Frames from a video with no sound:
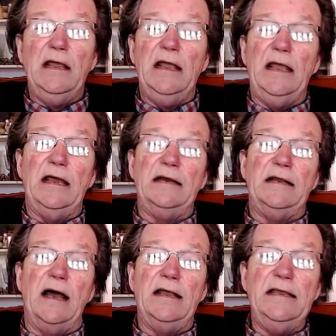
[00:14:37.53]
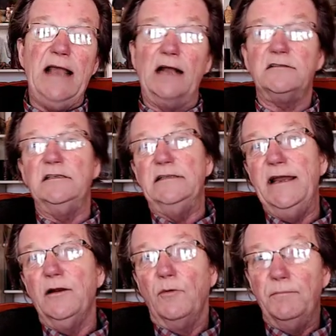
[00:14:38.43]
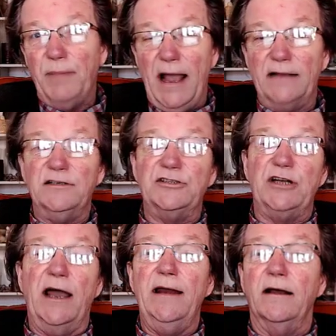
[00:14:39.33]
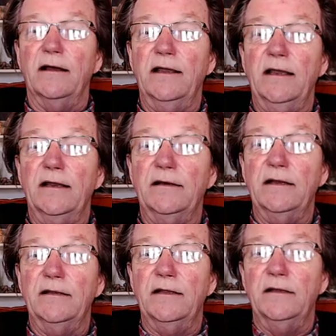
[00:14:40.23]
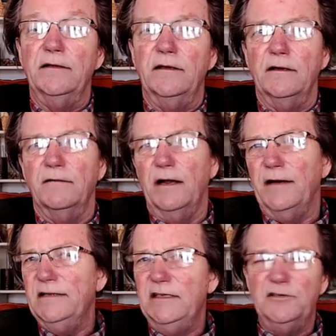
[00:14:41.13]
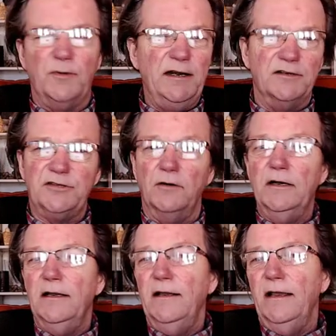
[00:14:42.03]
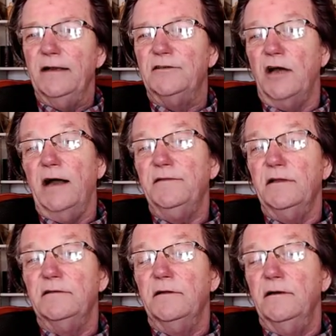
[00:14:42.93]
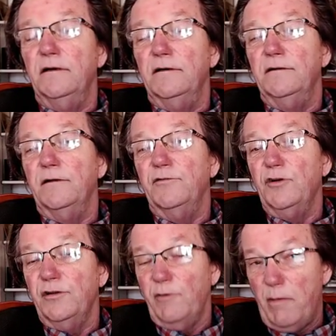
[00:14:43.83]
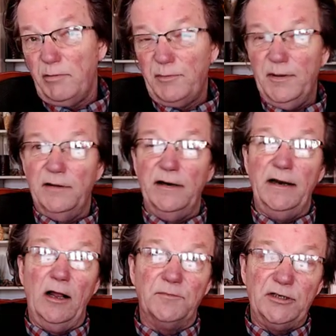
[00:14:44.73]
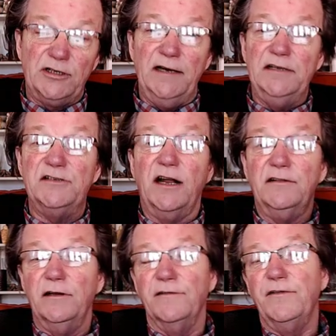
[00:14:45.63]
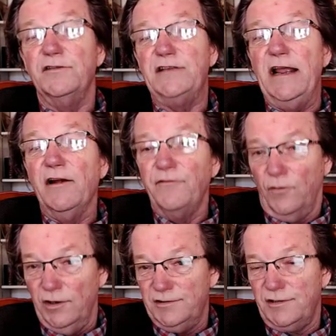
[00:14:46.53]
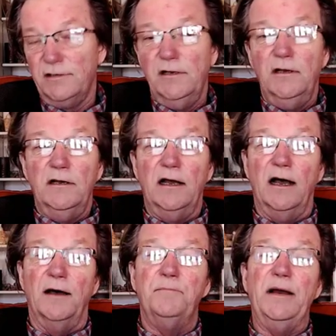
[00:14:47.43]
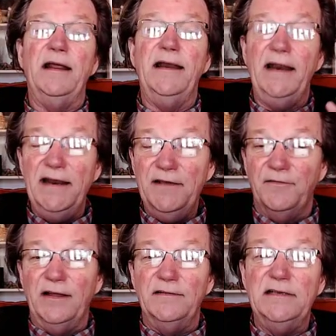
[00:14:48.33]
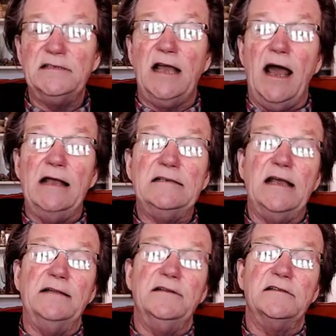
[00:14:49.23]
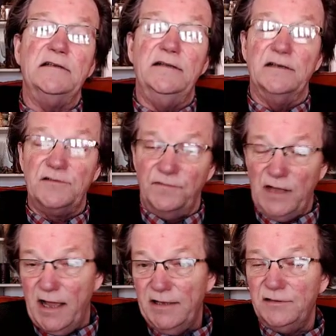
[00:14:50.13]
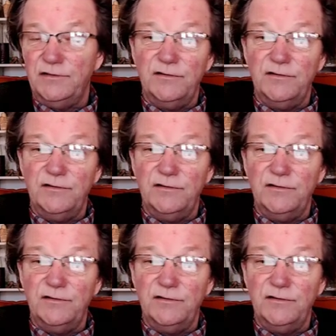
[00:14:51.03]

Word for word: and he actually later went back to China and around 1920 or so, and taught during the Republic period and helped the Chinese start their first air force. But in any event, these guys had this flying